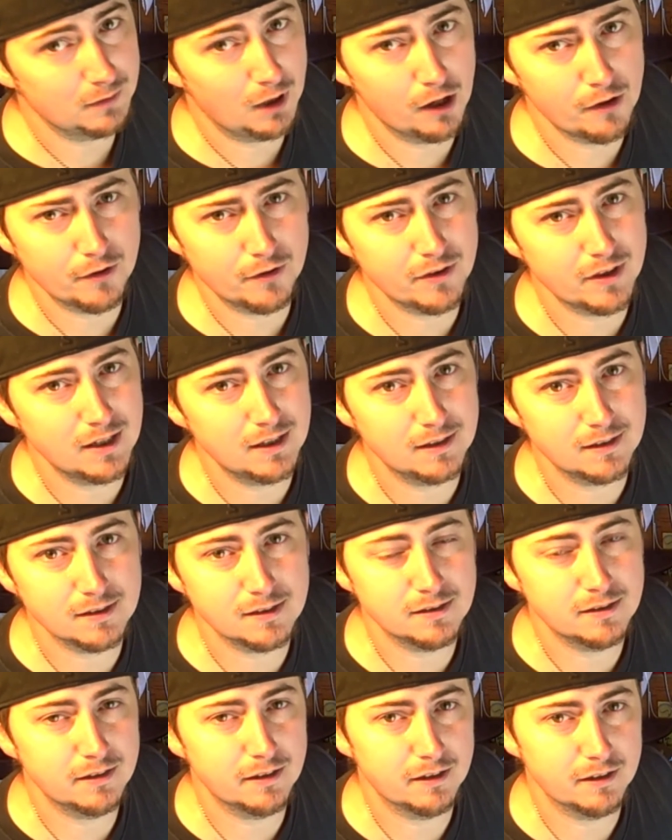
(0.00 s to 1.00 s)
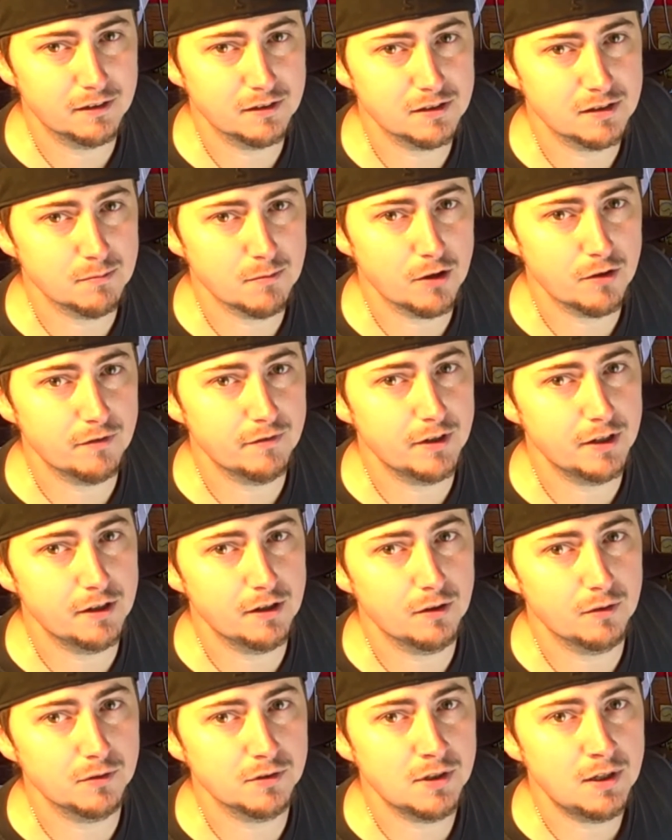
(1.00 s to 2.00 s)
other things and some other
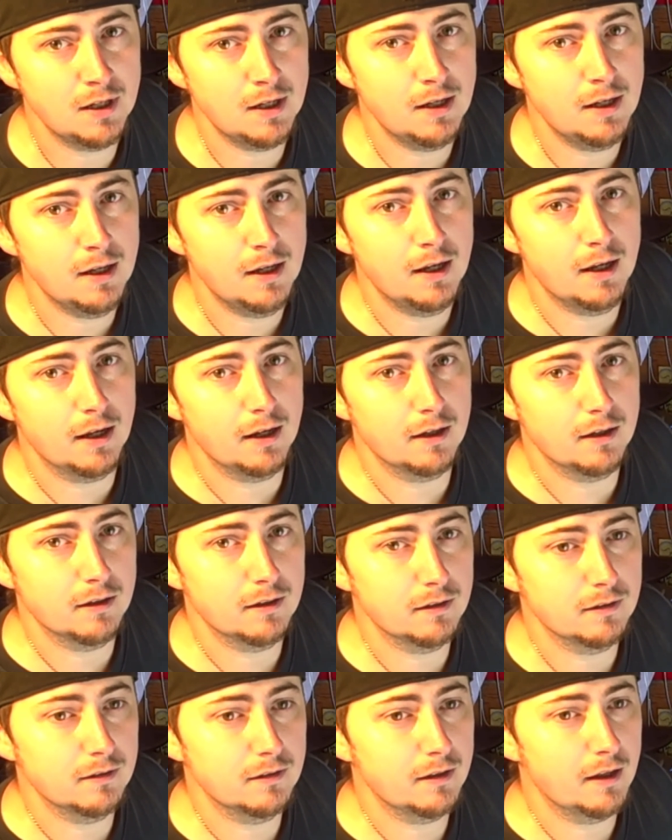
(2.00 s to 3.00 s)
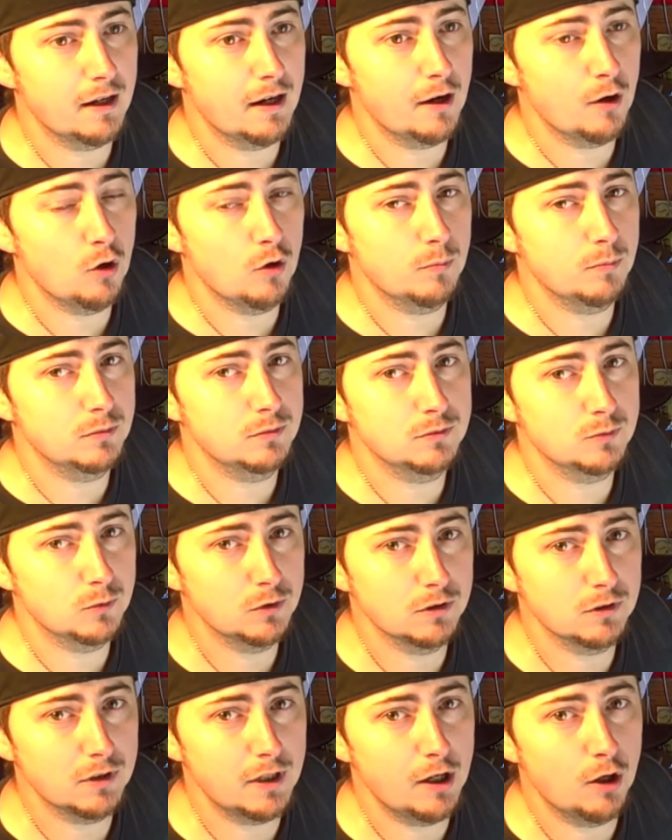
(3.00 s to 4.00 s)
videos, and that I hope
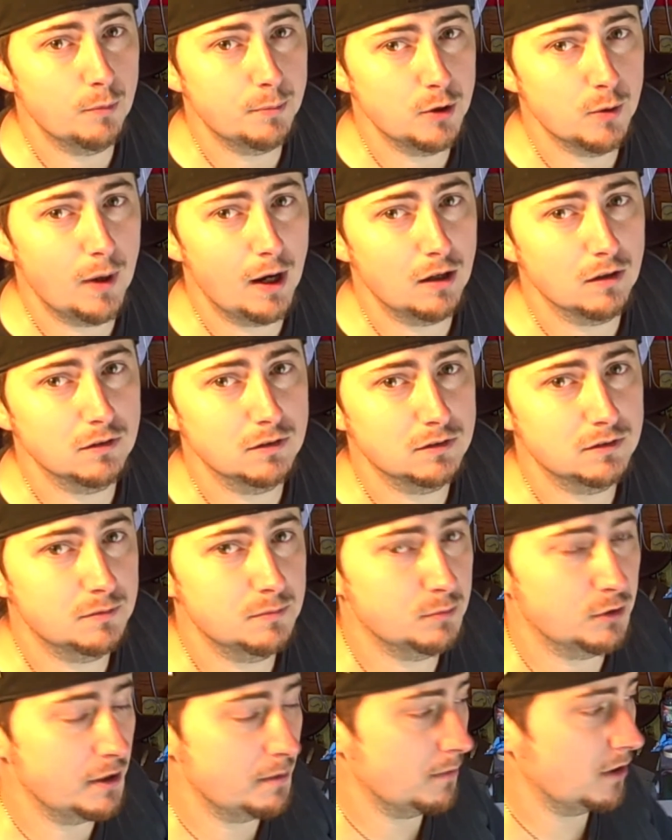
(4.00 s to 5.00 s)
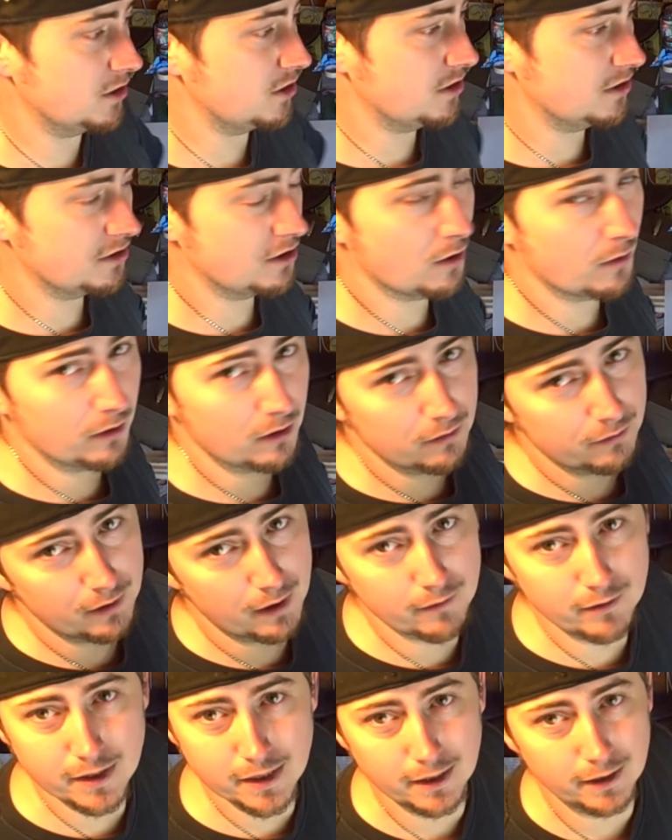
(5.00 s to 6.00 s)
will help you out. Pretty much just going over
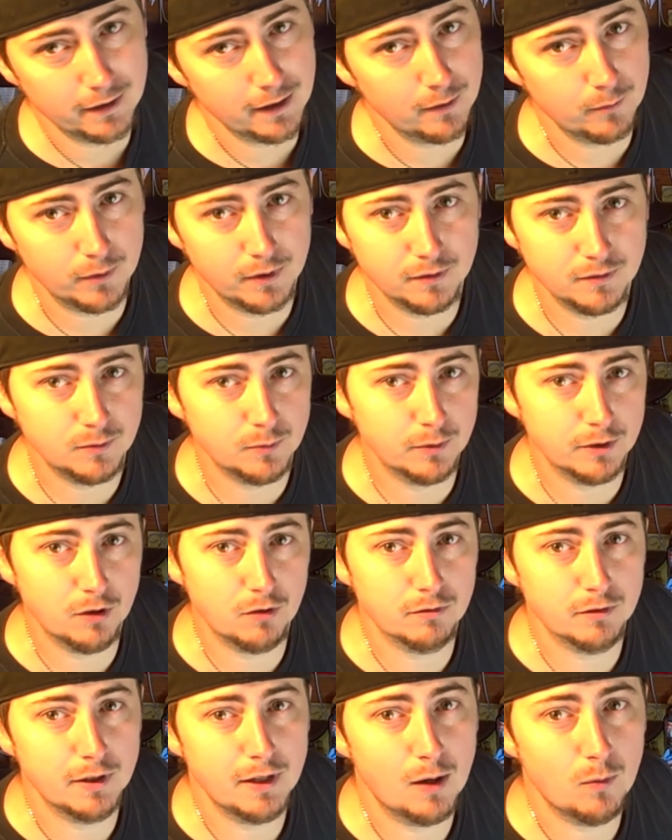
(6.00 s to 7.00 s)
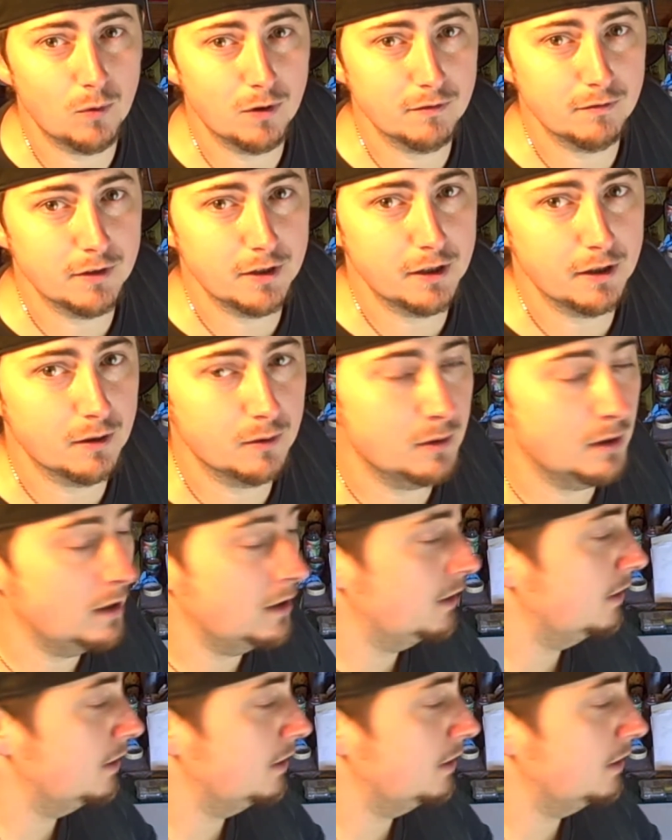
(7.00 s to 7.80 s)
everything that we went over in that one video